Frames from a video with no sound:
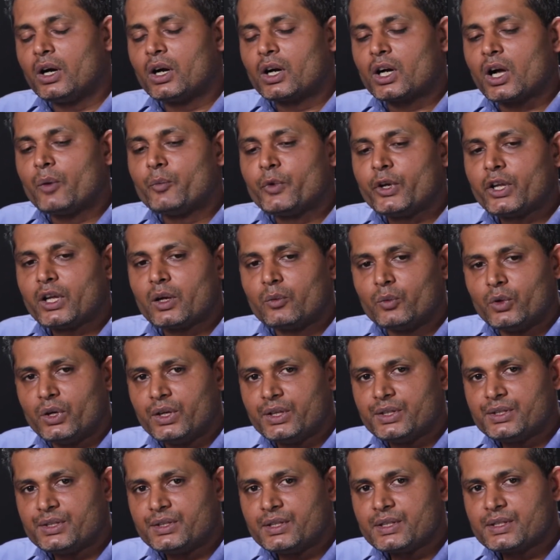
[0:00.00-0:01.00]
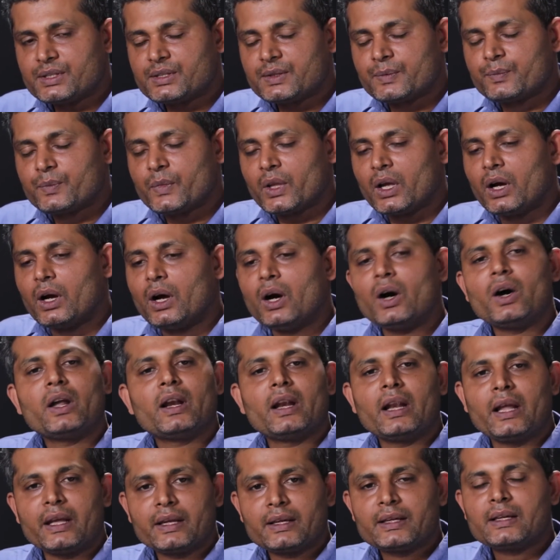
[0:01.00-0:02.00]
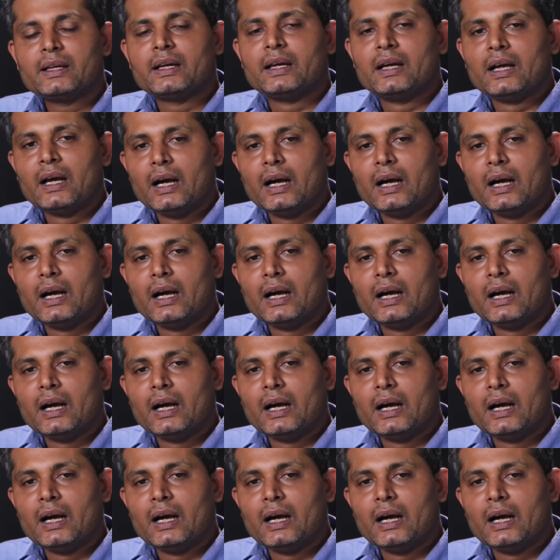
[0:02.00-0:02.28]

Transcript: communicable diseases or like